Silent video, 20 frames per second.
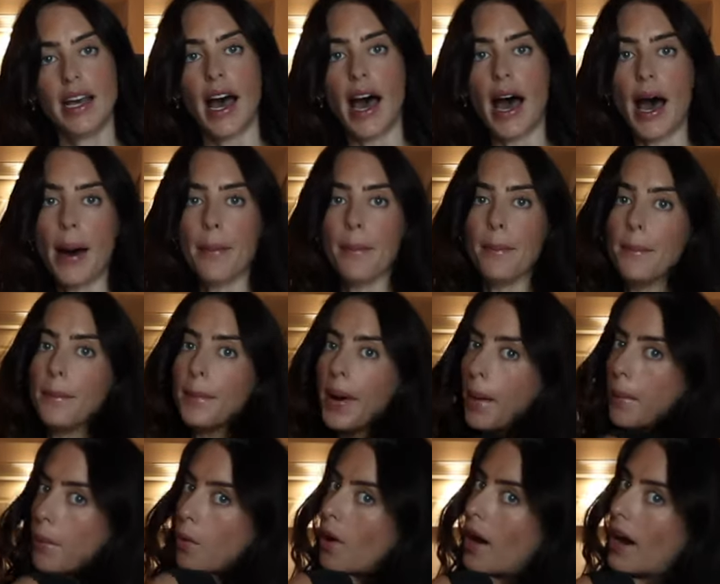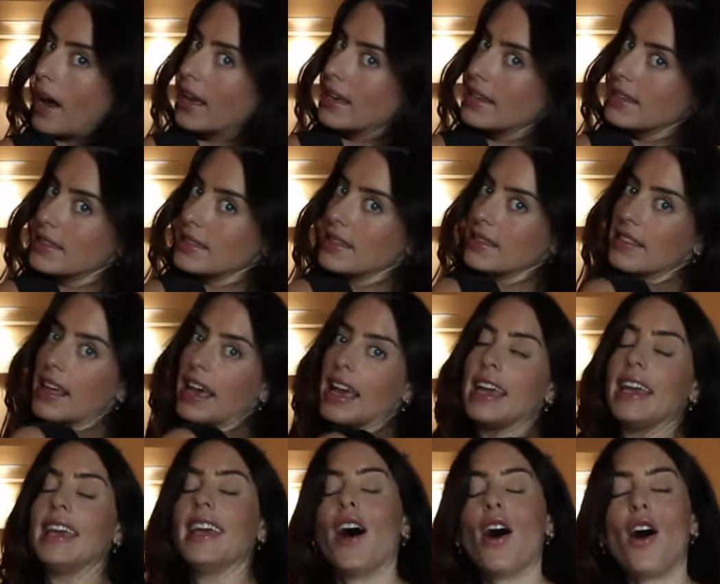Bum wise,
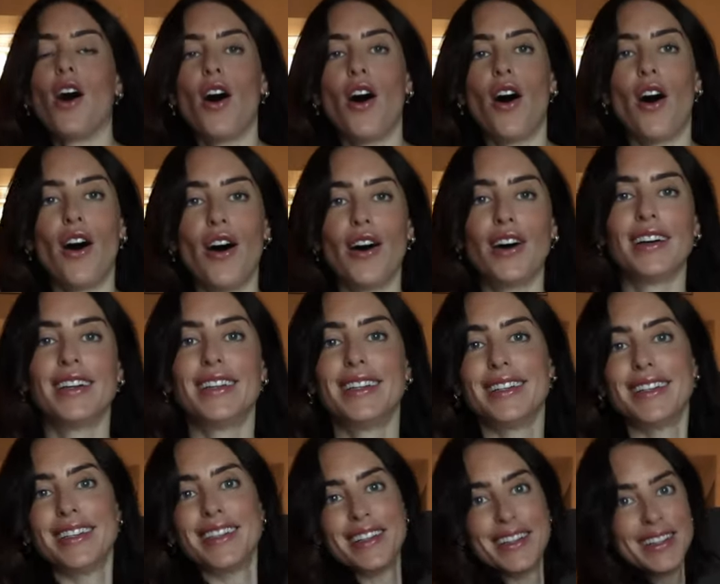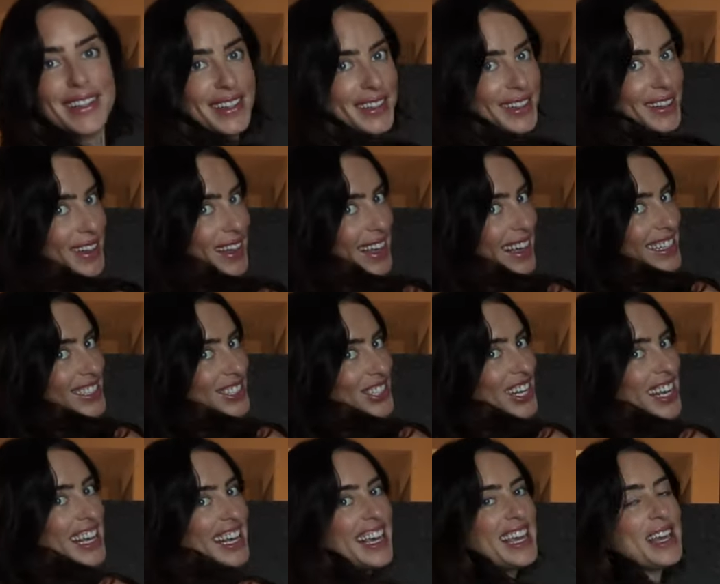they are a
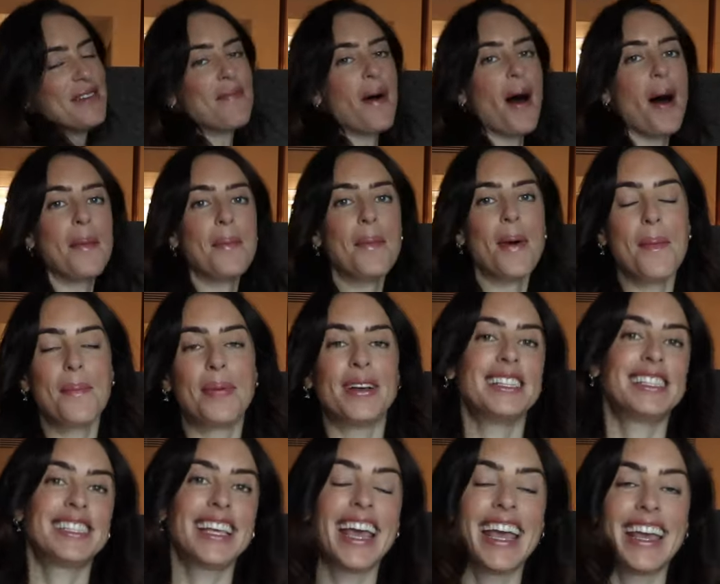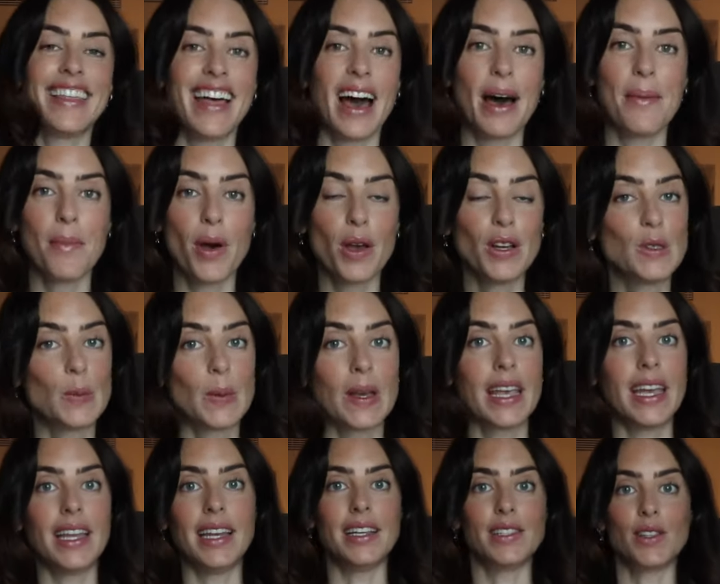cheeky bum, but saying that, most
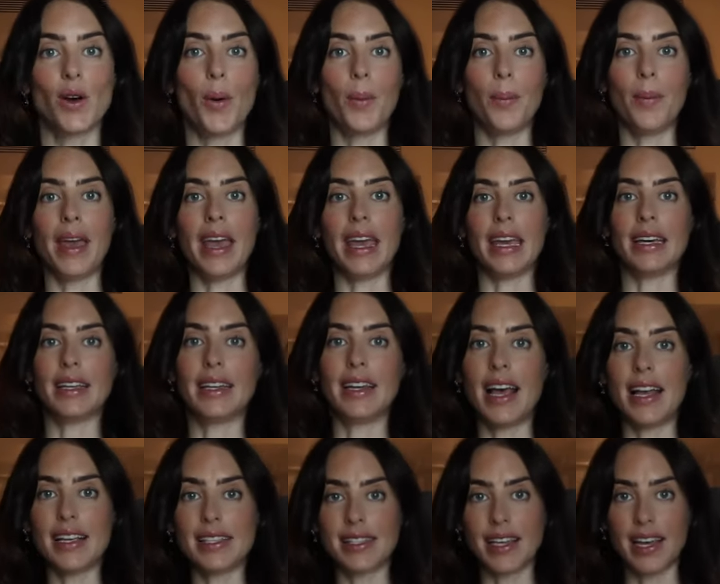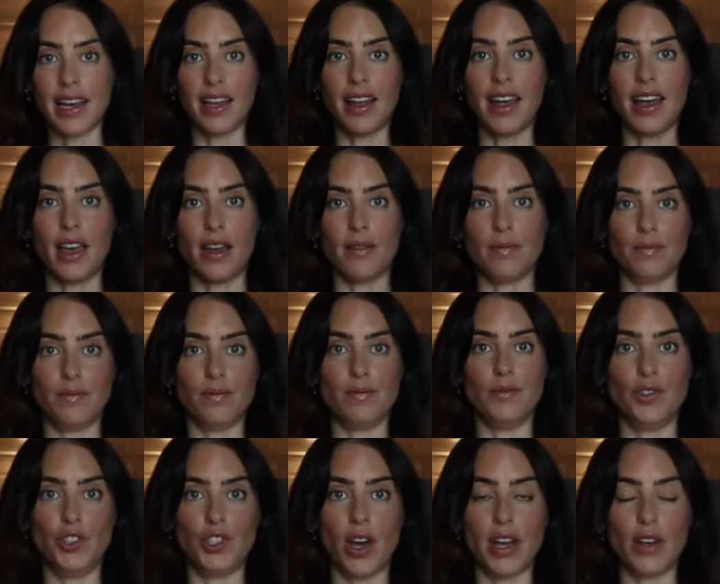bikinis on me, unless they're like a
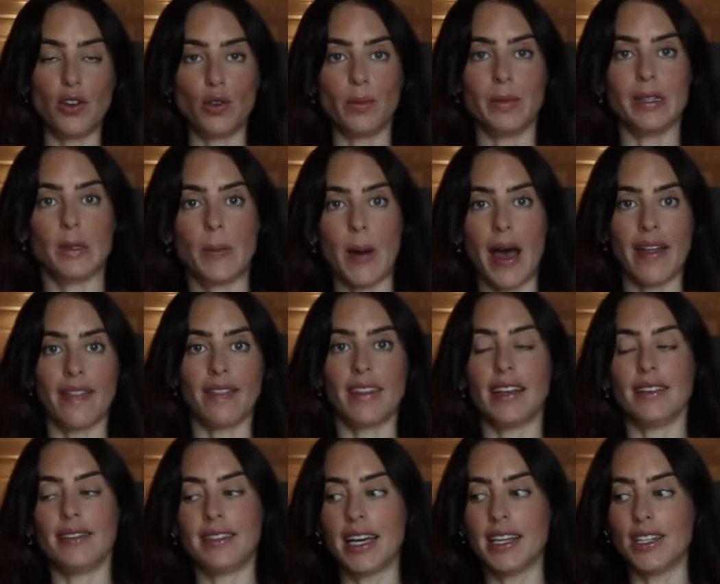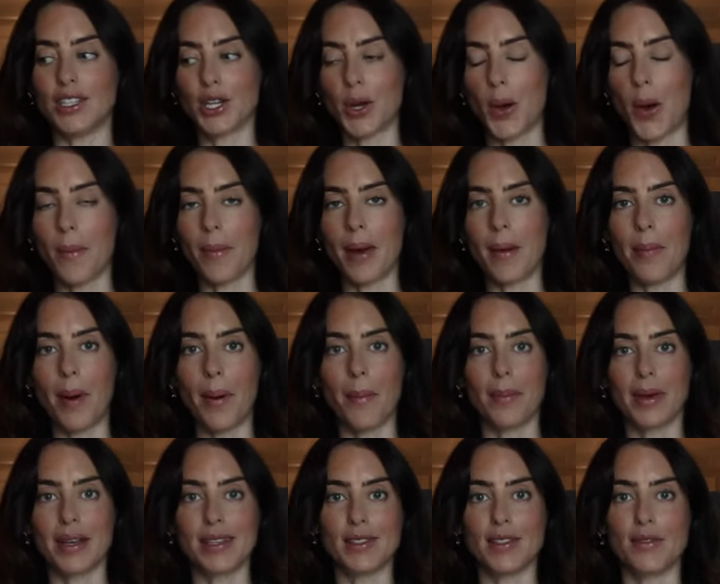ginormous pant, they tend to go up my bum
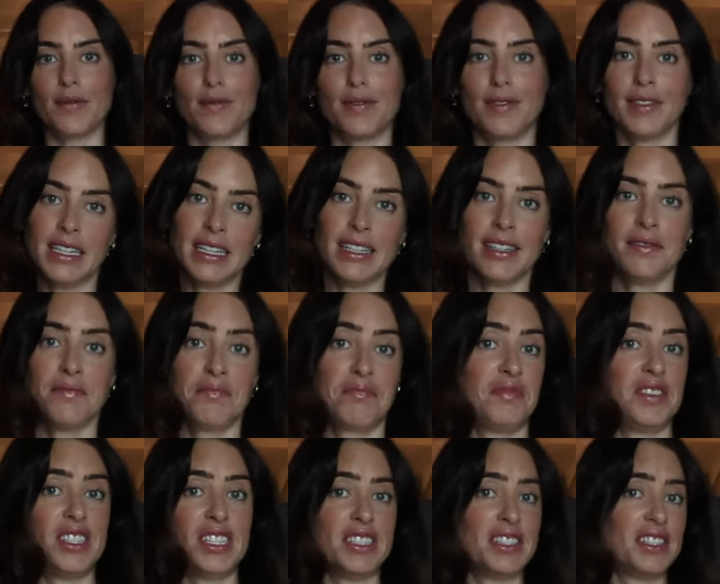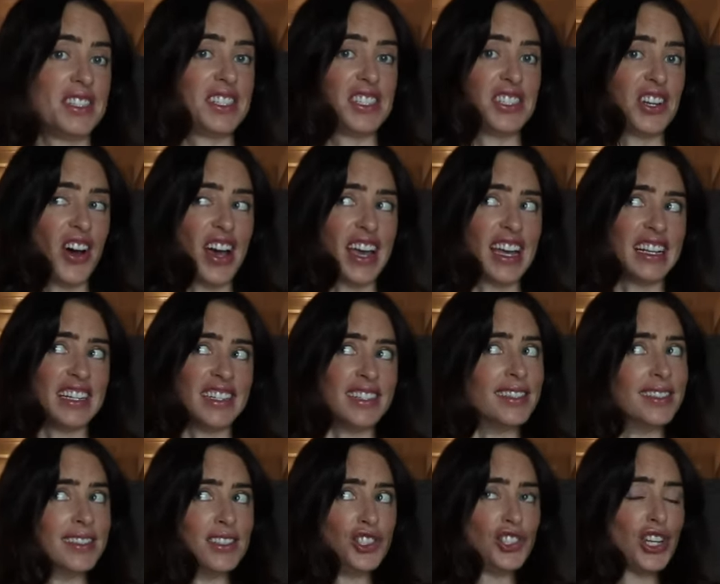because of the style
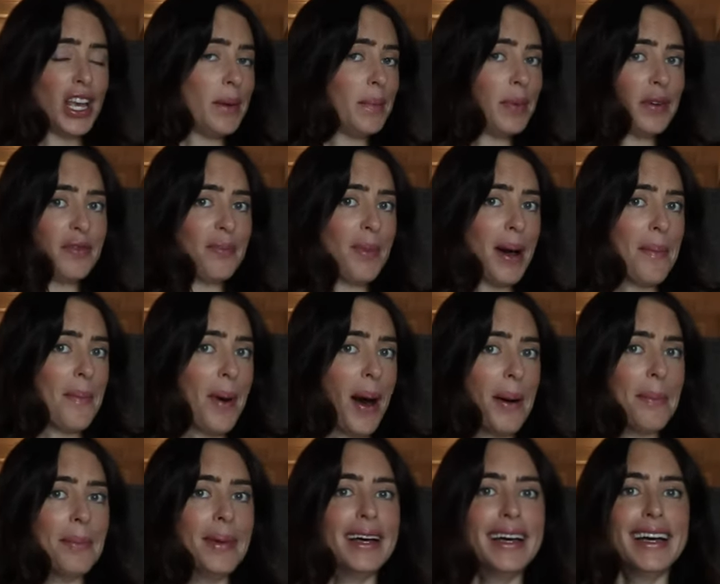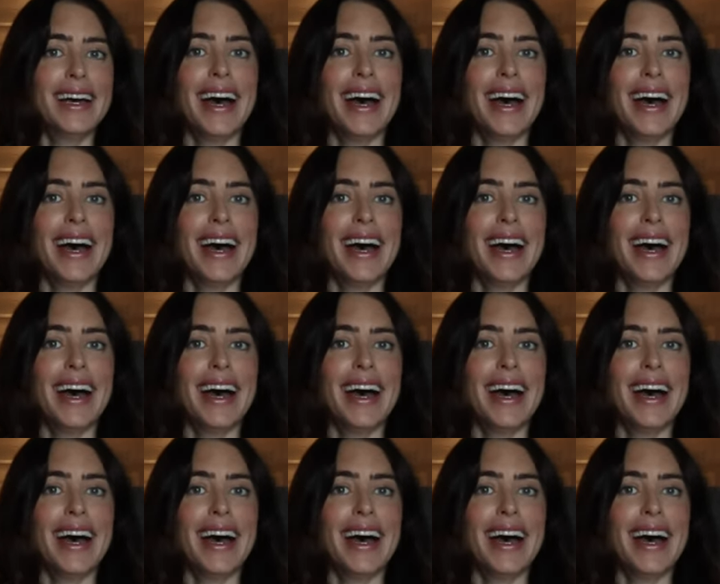and shape of my bum.